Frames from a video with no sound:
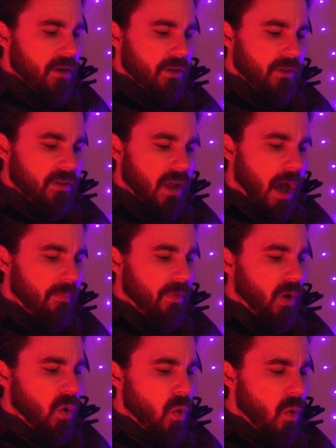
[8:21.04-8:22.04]
to stop
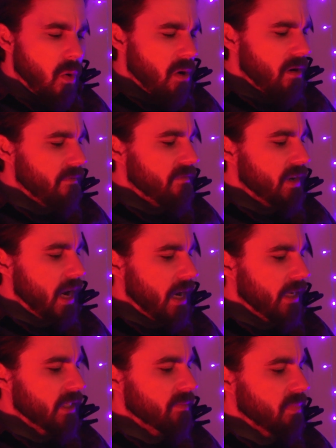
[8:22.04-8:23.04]
the core of Danny's